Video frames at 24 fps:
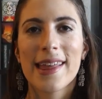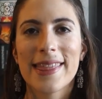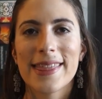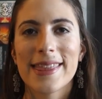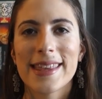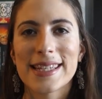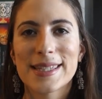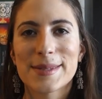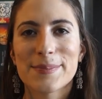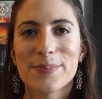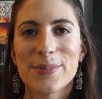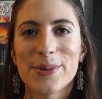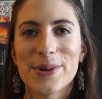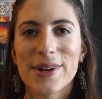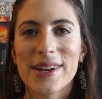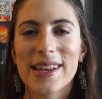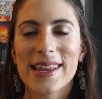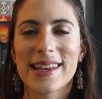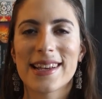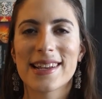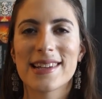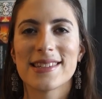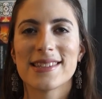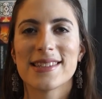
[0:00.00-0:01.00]
This book
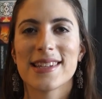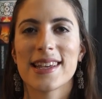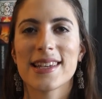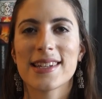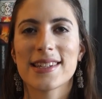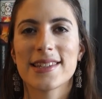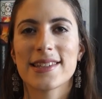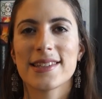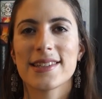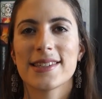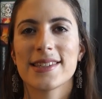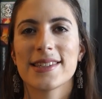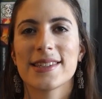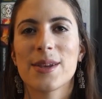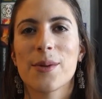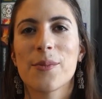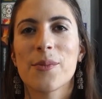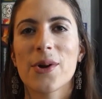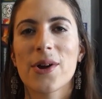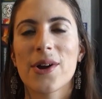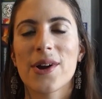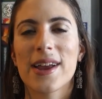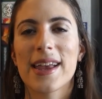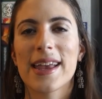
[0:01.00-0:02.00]
exists
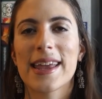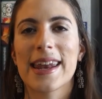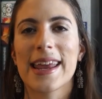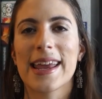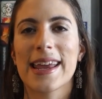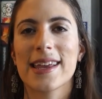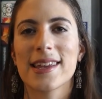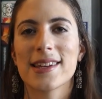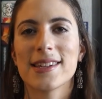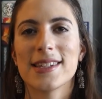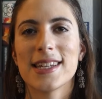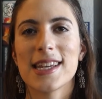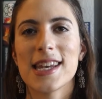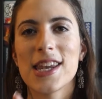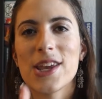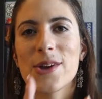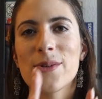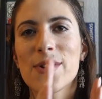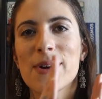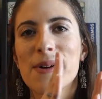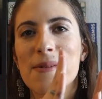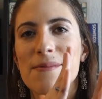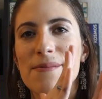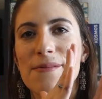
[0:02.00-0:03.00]
somewhere in a
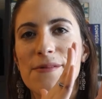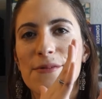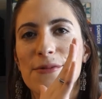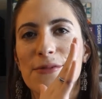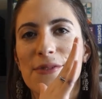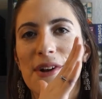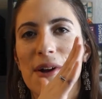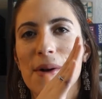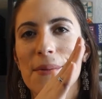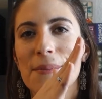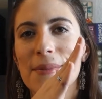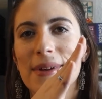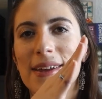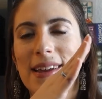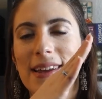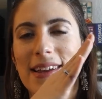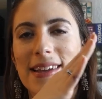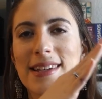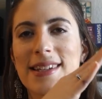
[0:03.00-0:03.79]
continuum from